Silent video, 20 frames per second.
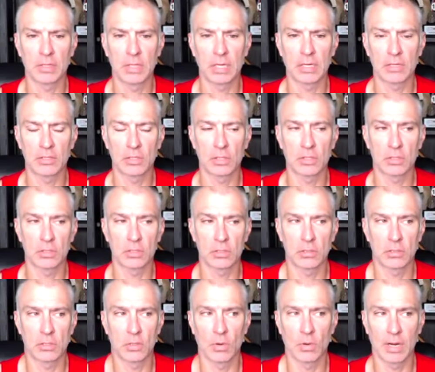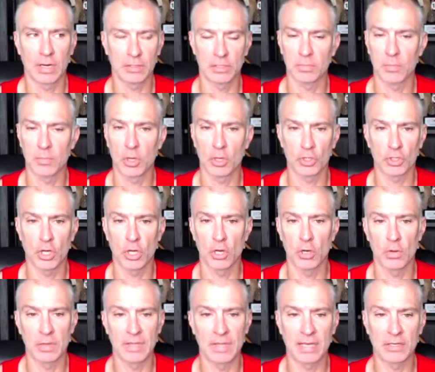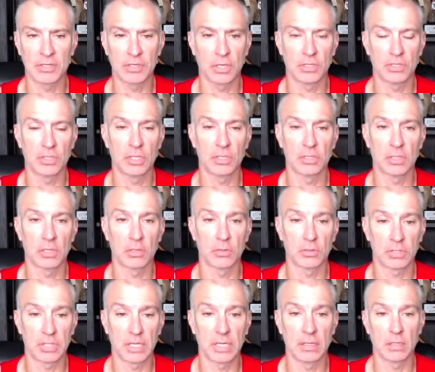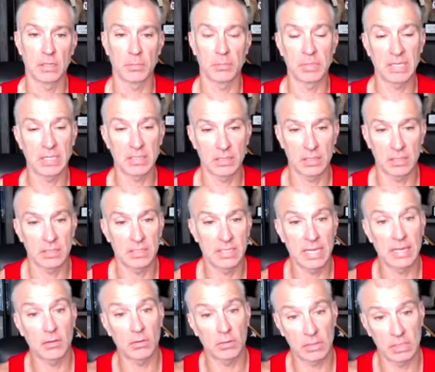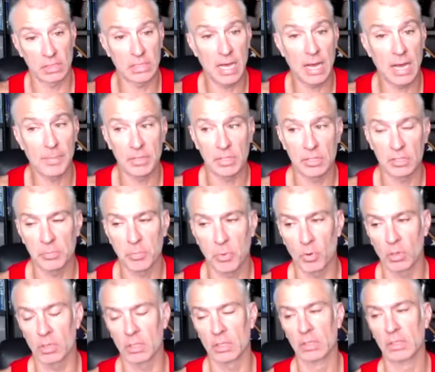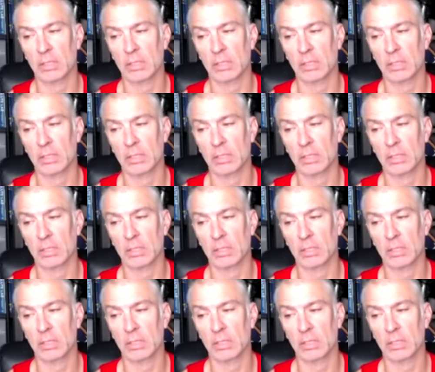That's just you were at a small show and that judge doesn't understand the standard at the top of the sport.